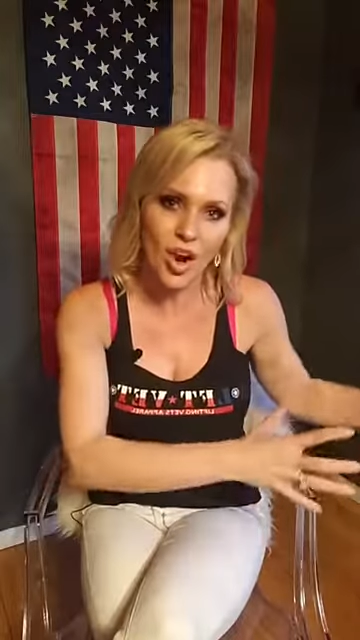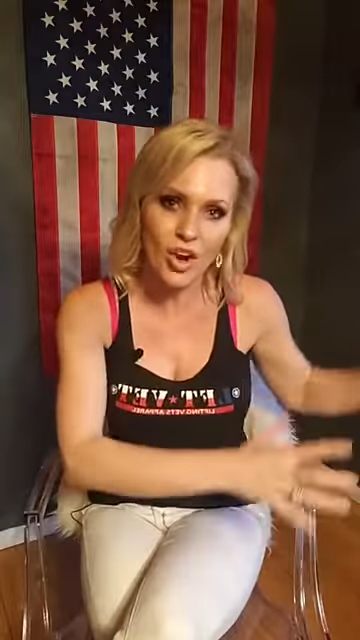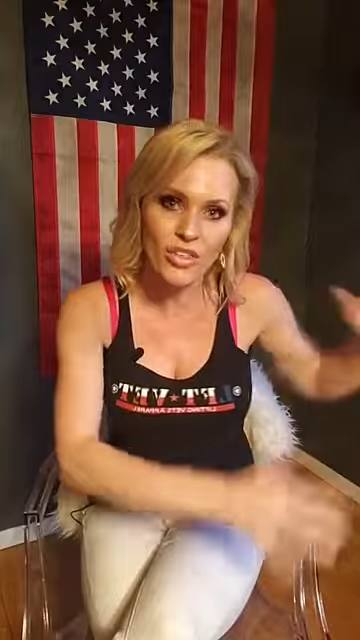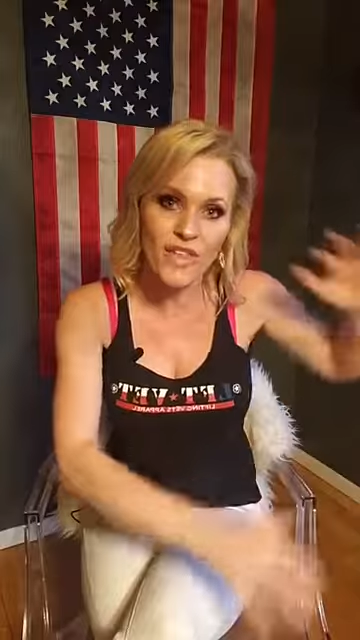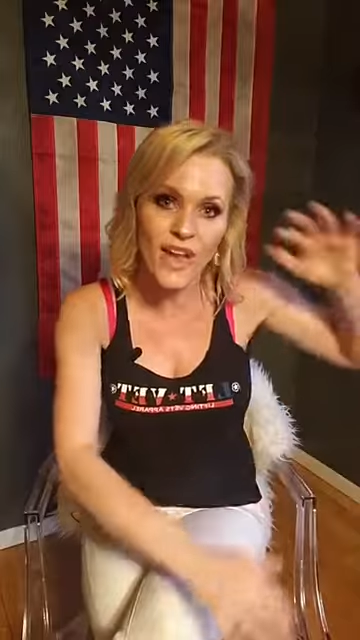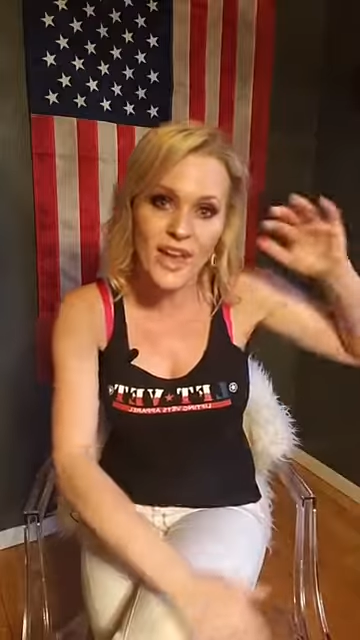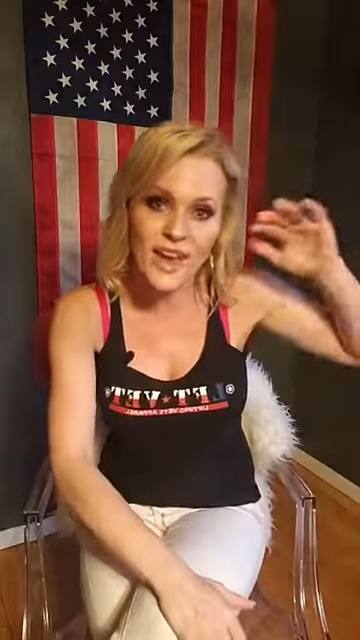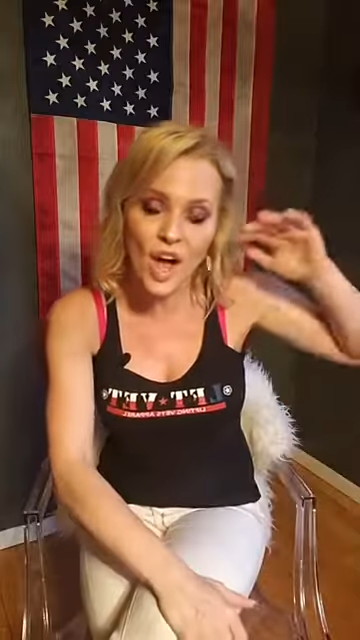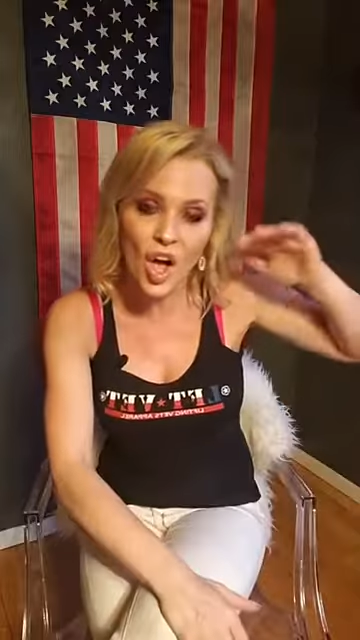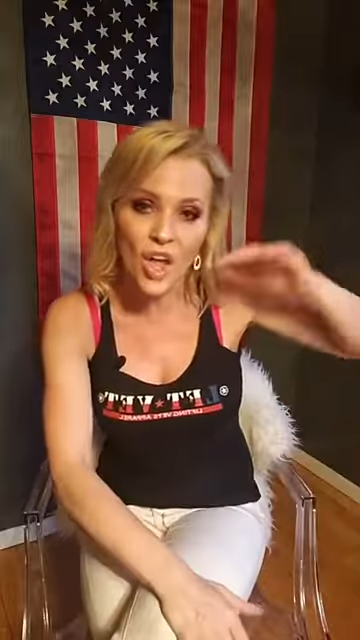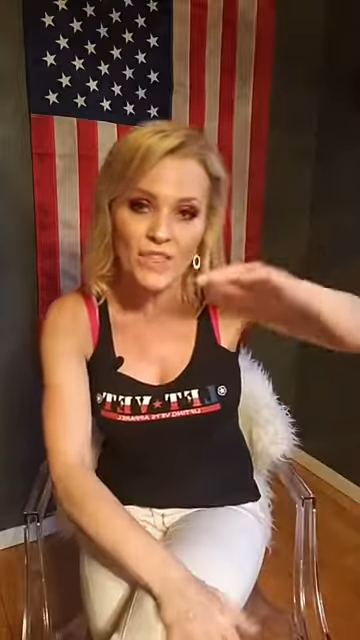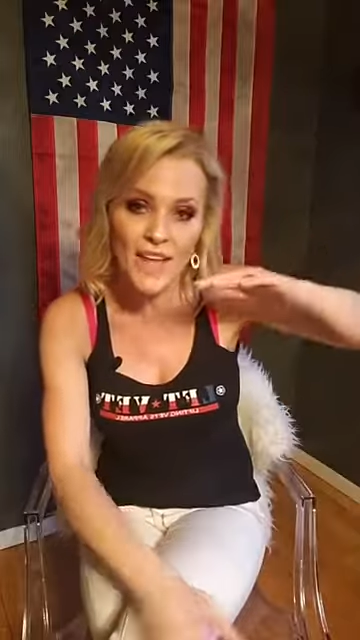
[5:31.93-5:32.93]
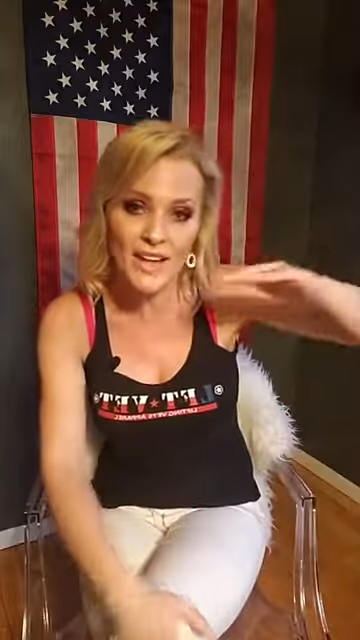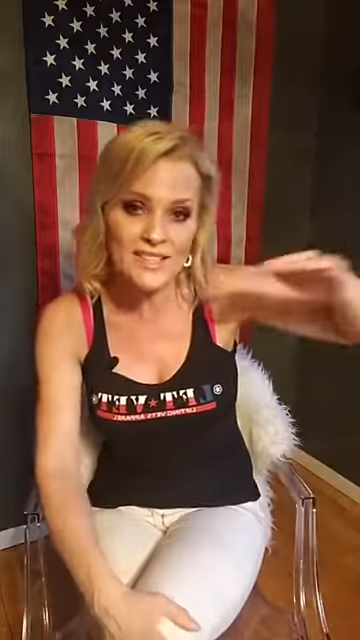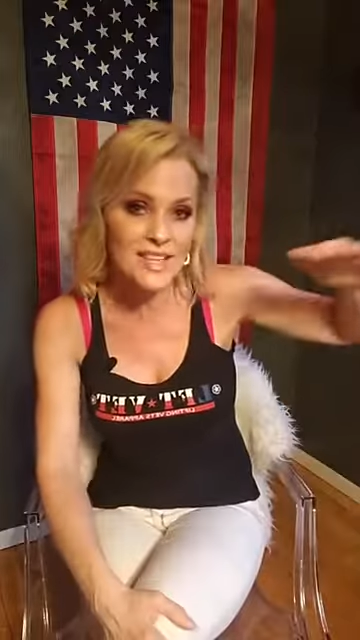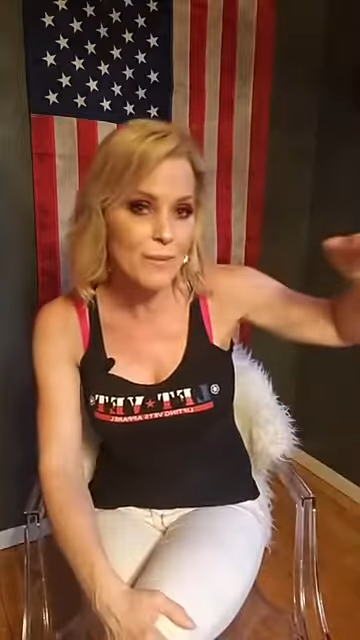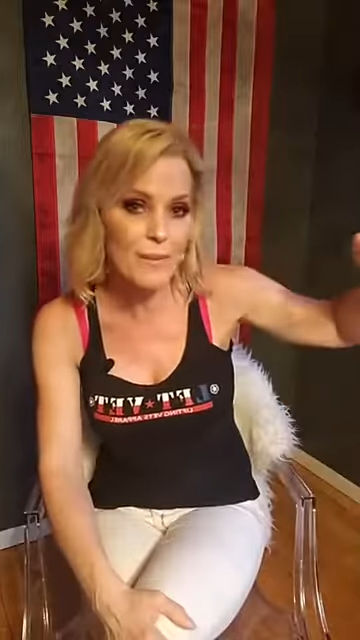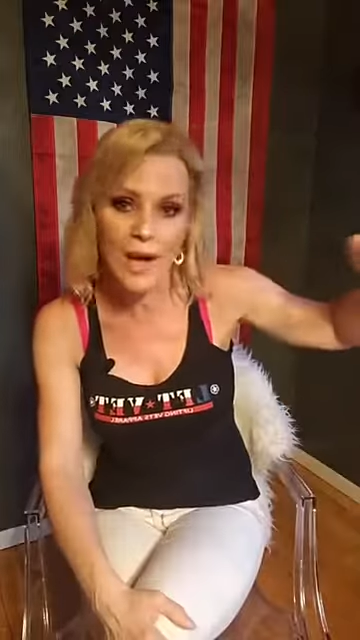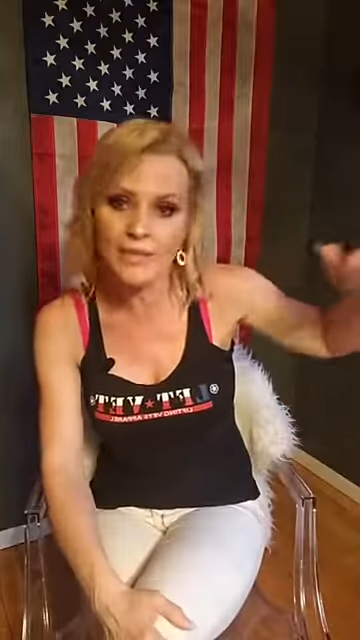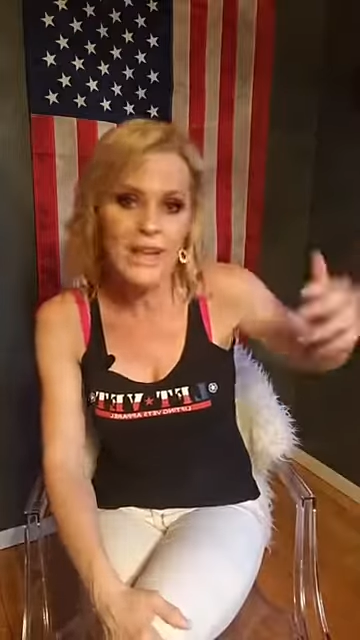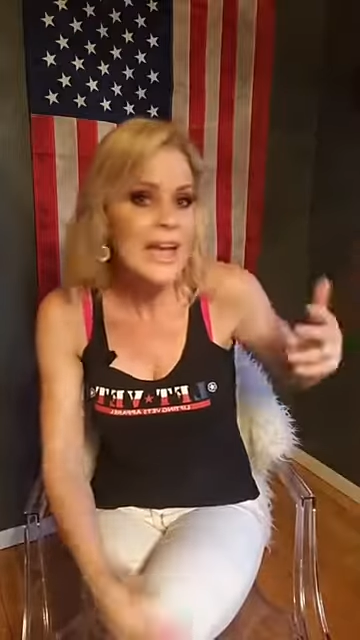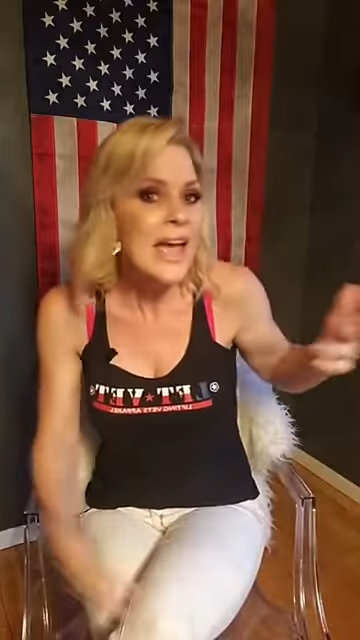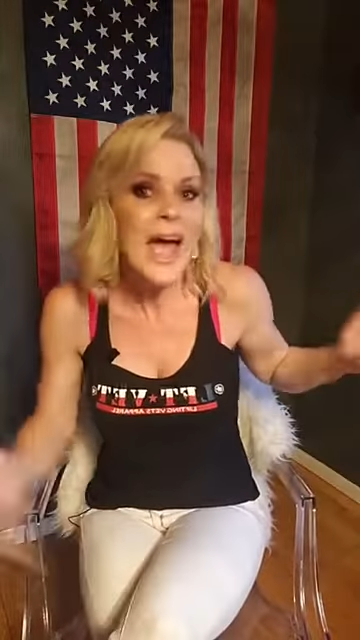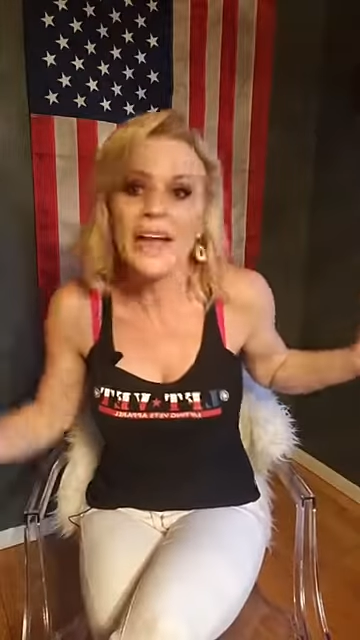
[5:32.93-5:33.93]
Are they on that same path?
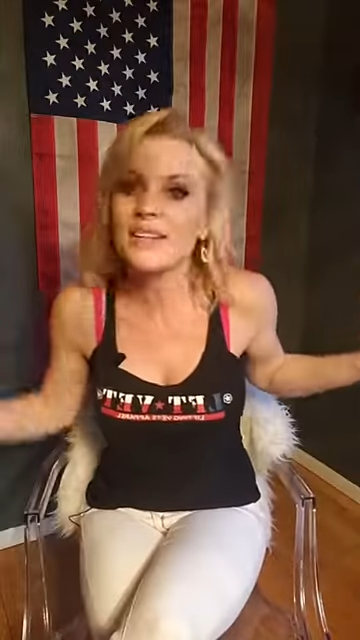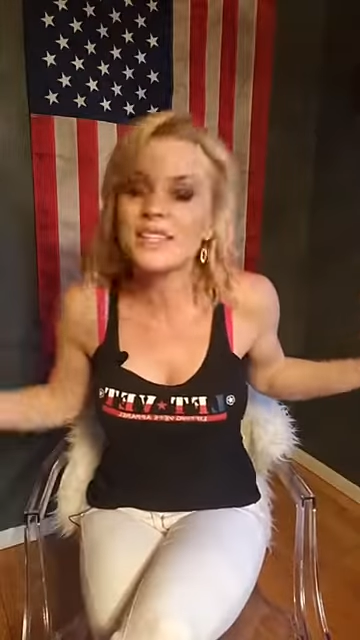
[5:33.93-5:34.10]
And